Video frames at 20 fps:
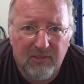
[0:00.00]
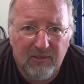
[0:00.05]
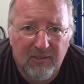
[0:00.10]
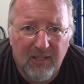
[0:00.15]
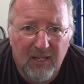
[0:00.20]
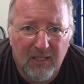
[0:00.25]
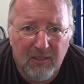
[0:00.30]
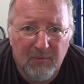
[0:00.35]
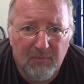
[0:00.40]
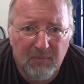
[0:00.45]

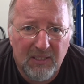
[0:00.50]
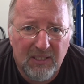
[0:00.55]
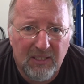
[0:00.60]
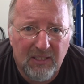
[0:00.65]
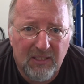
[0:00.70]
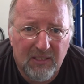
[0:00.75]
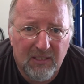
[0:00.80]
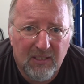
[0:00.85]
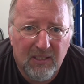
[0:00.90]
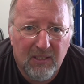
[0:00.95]
tell
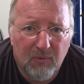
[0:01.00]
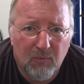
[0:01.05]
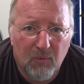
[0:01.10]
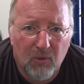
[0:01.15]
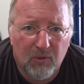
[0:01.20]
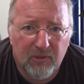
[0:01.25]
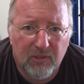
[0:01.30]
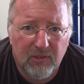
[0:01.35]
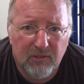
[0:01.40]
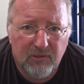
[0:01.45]
me,
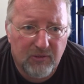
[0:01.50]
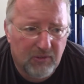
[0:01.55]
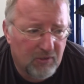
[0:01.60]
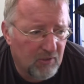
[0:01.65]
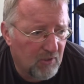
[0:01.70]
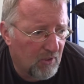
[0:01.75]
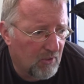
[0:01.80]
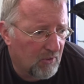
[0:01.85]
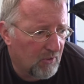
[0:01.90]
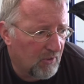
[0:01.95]
what is
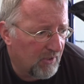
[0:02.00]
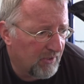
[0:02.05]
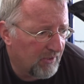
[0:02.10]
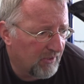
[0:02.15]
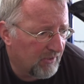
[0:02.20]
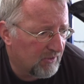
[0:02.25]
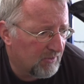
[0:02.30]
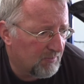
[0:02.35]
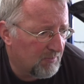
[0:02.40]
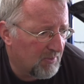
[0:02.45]
your
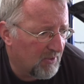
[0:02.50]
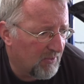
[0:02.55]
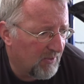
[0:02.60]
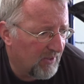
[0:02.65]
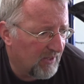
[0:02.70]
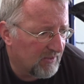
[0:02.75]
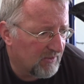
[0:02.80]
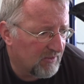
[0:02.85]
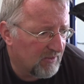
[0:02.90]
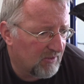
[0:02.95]

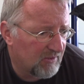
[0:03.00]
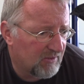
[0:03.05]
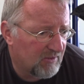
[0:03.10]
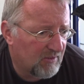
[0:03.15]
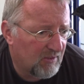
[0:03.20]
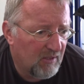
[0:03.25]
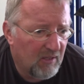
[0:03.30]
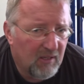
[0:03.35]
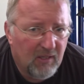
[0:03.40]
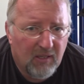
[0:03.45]

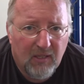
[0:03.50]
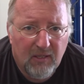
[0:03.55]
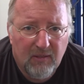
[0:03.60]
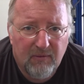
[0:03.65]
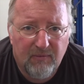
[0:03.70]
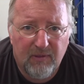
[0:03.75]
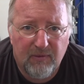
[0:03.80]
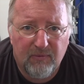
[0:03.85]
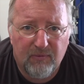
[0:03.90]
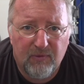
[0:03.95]
experiences
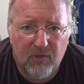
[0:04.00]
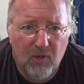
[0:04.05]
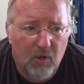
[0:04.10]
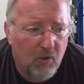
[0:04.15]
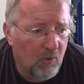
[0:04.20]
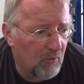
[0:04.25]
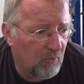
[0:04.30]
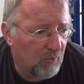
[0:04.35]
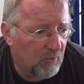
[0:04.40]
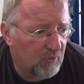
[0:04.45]
with
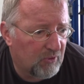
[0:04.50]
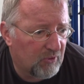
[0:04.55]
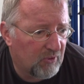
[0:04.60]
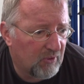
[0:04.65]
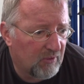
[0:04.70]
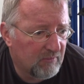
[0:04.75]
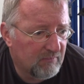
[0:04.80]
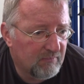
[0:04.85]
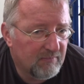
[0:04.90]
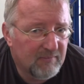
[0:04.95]
those?
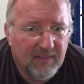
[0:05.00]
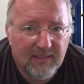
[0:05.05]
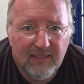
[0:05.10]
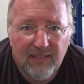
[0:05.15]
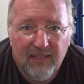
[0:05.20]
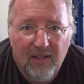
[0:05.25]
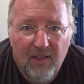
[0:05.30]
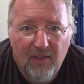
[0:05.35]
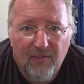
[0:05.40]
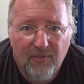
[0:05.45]

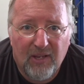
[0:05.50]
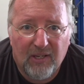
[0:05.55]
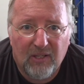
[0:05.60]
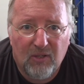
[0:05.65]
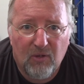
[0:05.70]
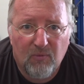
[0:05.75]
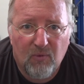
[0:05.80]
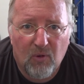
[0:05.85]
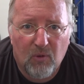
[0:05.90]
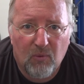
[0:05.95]
Thank
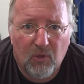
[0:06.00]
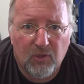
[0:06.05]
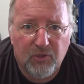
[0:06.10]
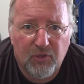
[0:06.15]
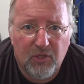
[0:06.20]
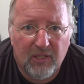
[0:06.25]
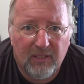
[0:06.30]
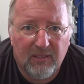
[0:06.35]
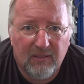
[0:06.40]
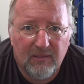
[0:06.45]
you for
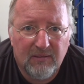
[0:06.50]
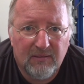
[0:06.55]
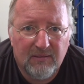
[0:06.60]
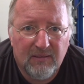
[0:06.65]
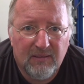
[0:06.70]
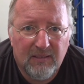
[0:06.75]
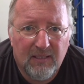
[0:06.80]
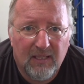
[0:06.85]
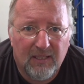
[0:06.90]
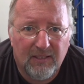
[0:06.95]
watching
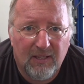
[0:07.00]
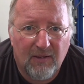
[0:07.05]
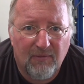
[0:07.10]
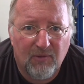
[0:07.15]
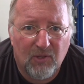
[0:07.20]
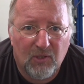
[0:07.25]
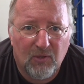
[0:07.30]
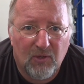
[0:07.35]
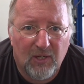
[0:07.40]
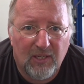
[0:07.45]
and have
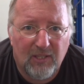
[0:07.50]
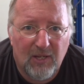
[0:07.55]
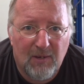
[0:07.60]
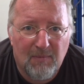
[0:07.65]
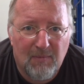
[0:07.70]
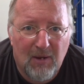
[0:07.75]
a great day,